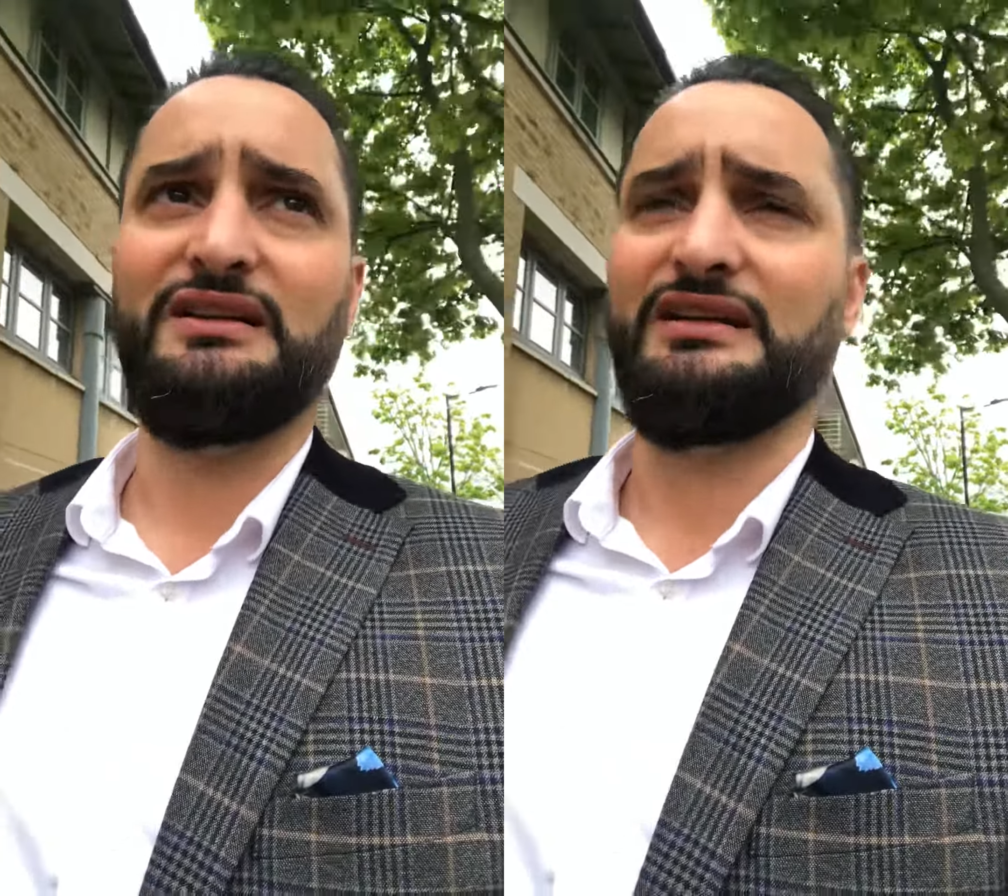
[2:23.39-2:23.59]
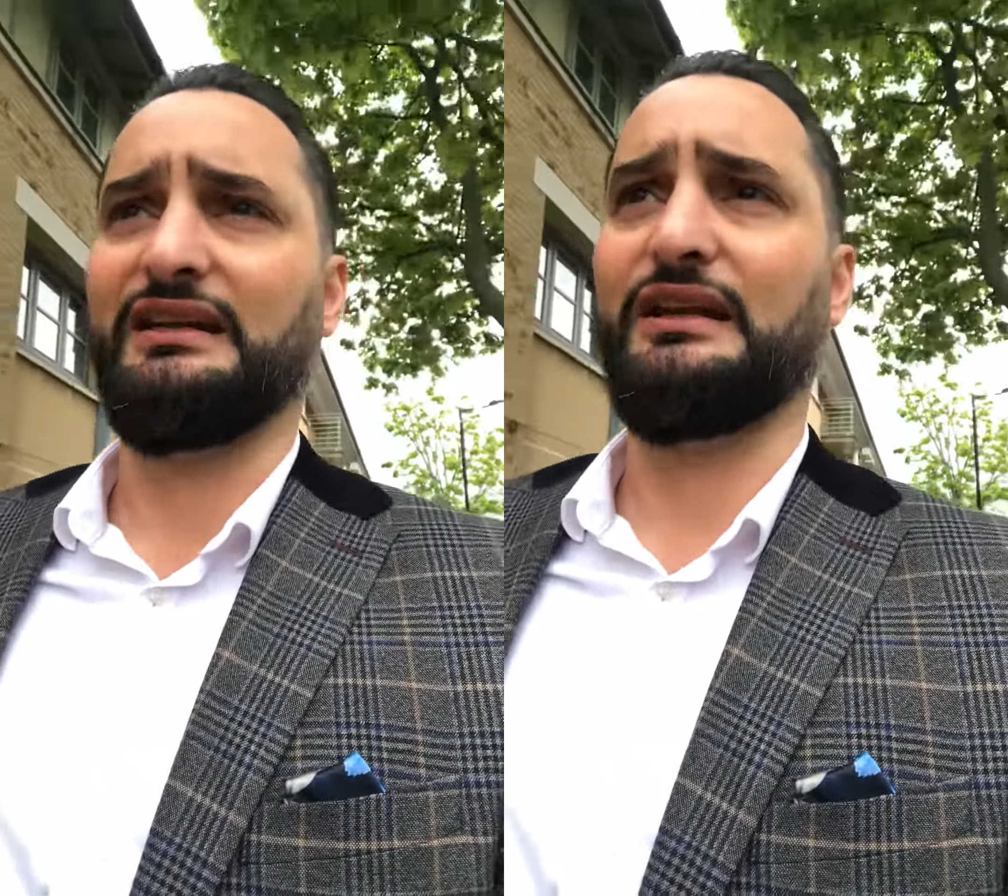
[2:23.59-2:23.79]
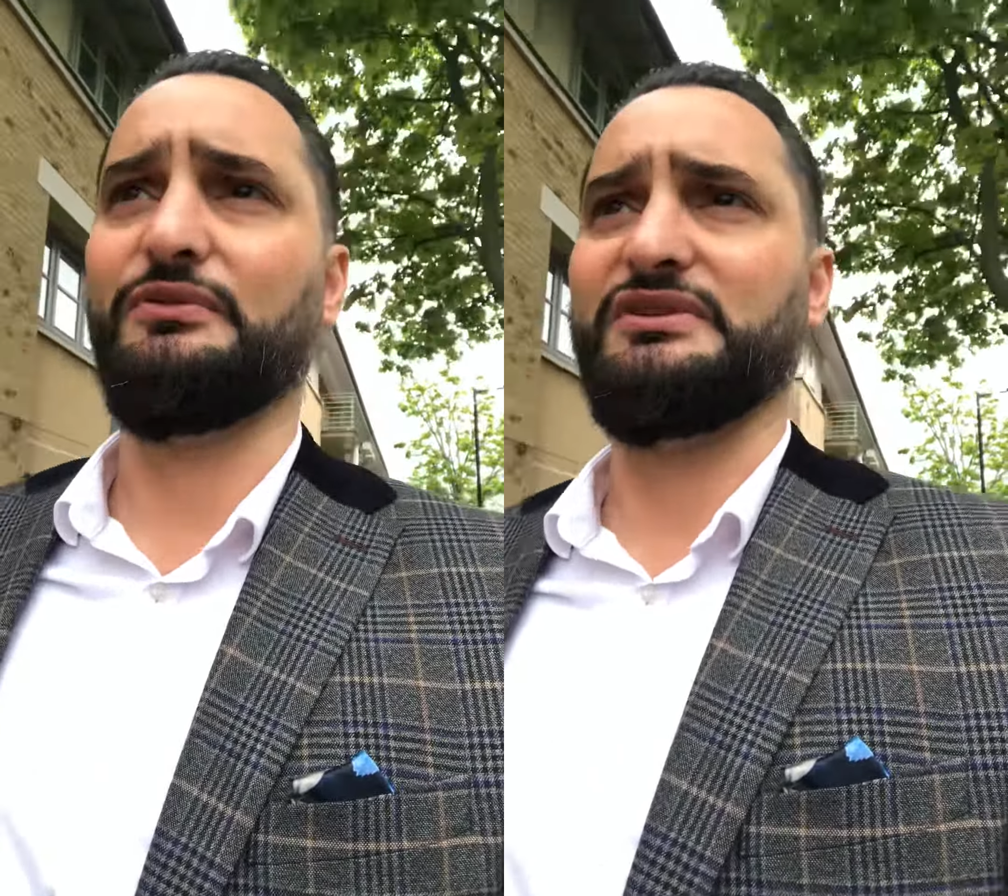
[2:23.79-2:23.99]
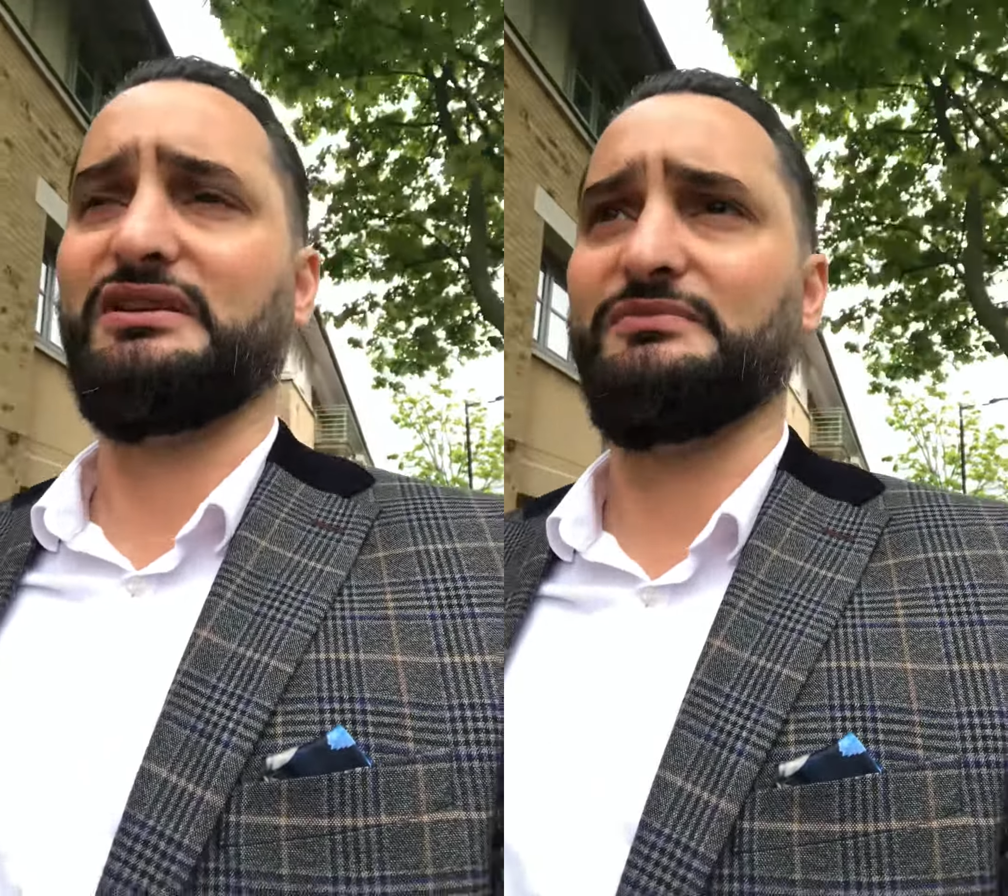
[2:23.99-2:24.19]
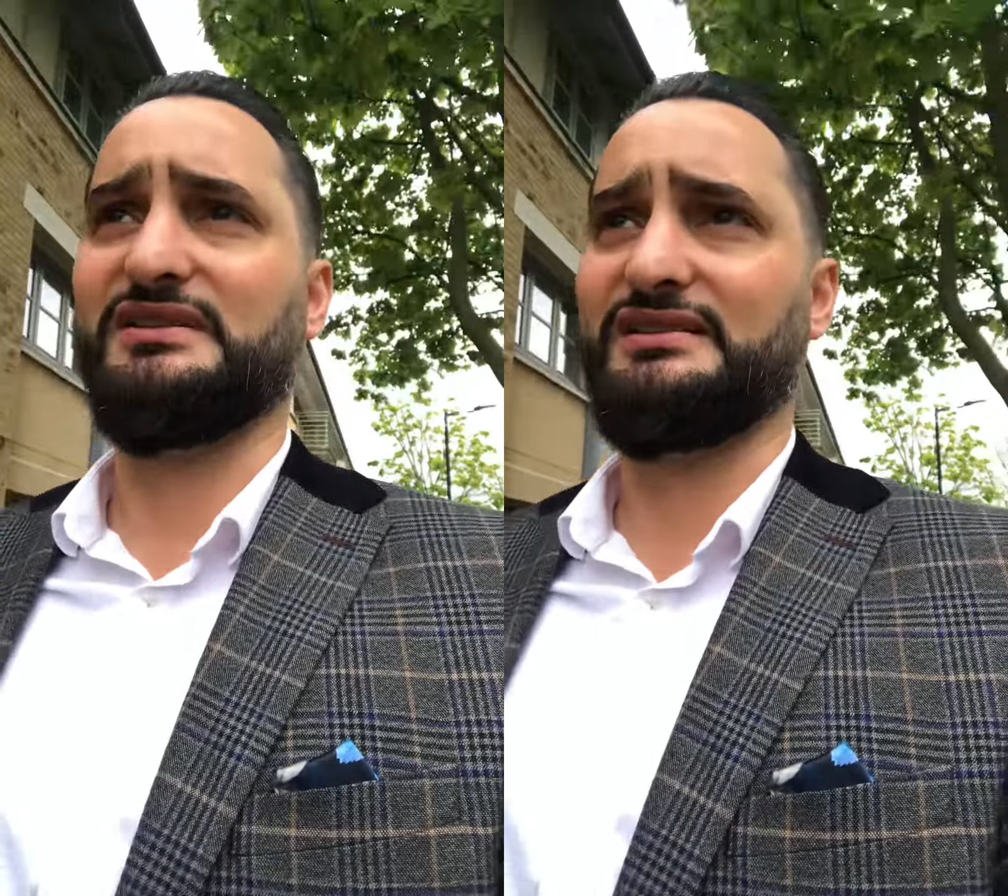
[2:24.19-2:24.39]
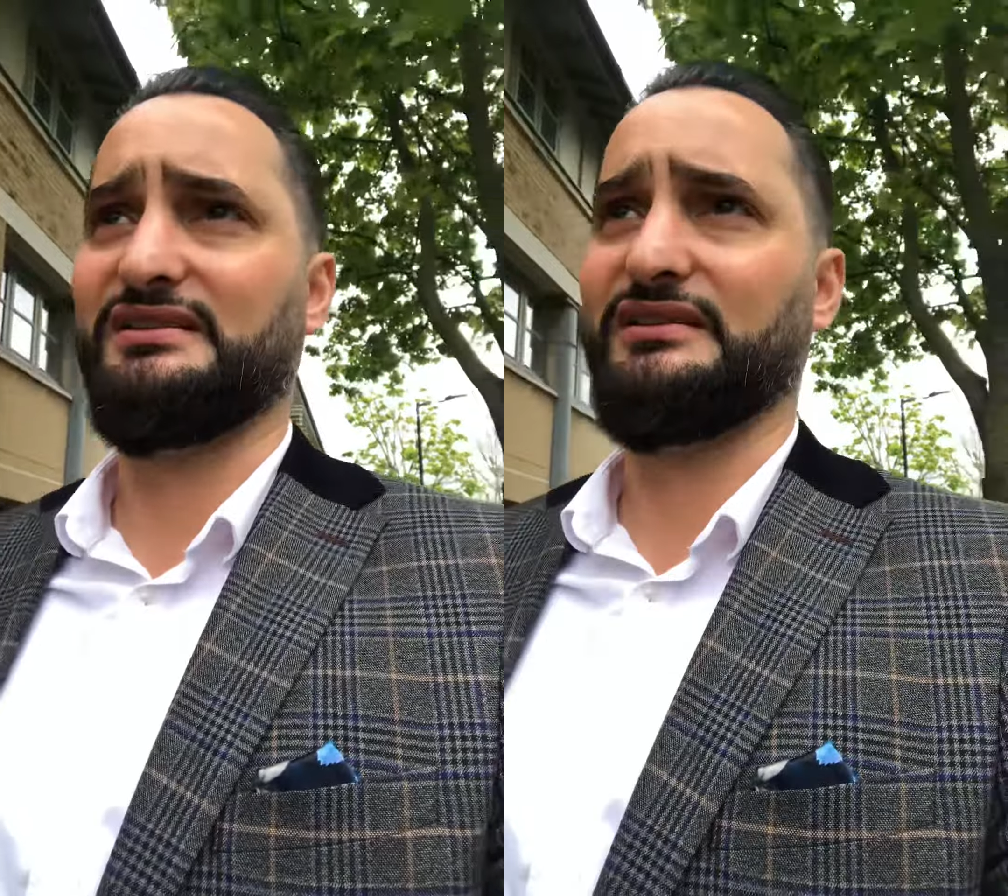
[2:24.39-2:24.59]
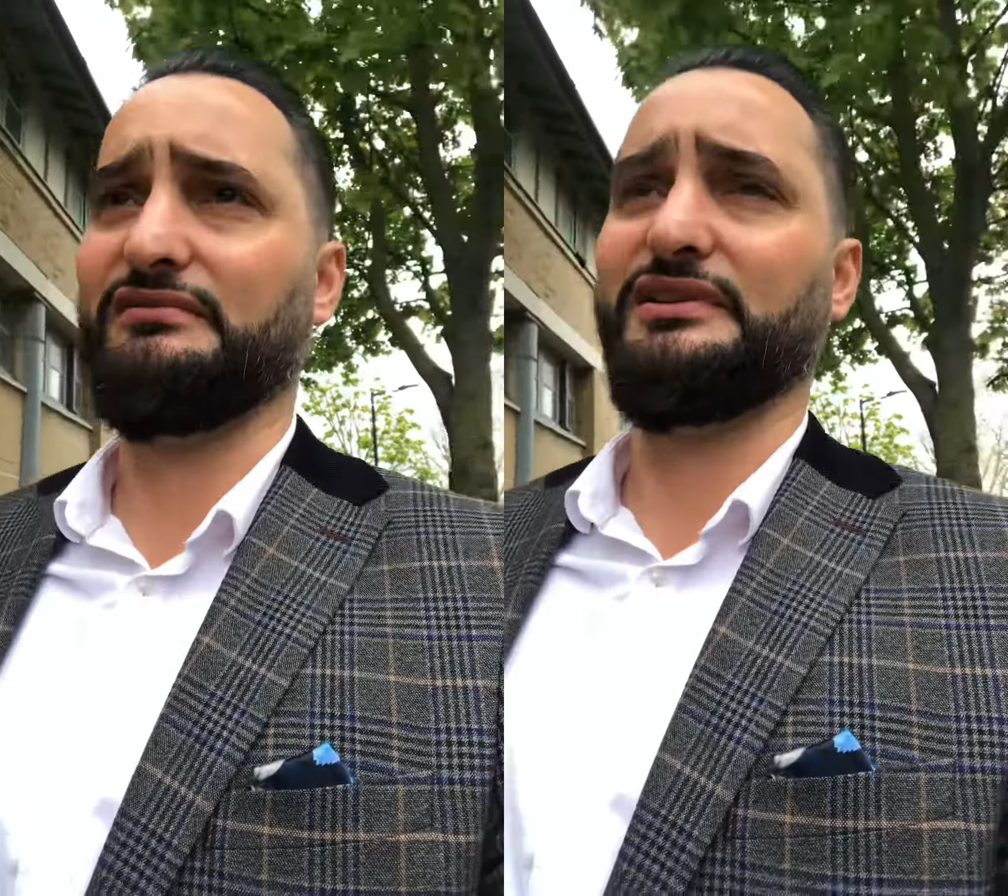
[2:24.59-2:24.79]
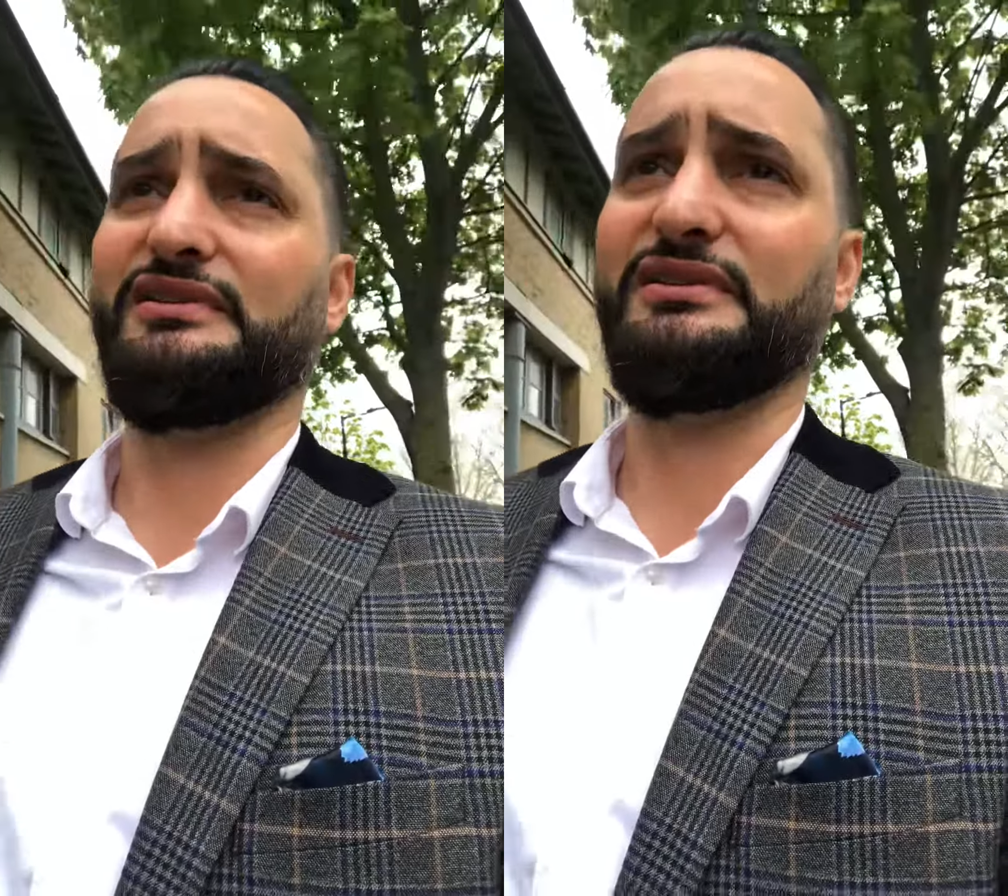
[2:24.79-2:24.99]
And there was some
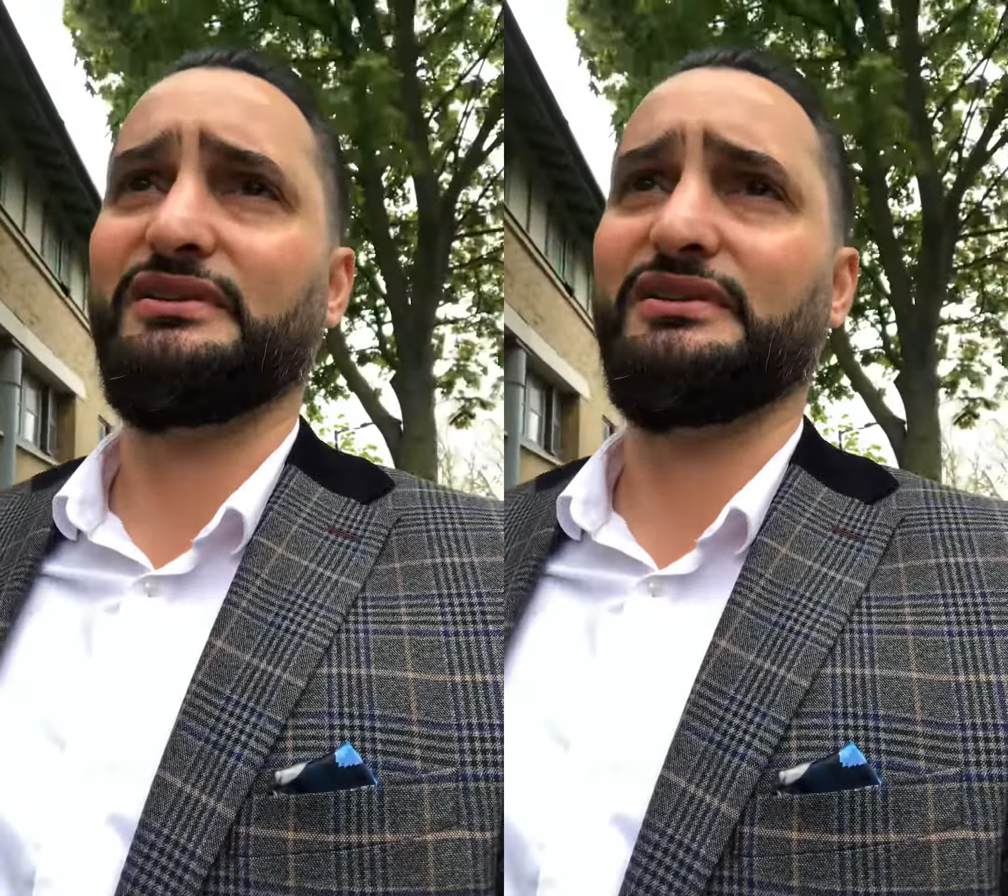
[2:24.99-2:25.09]
serious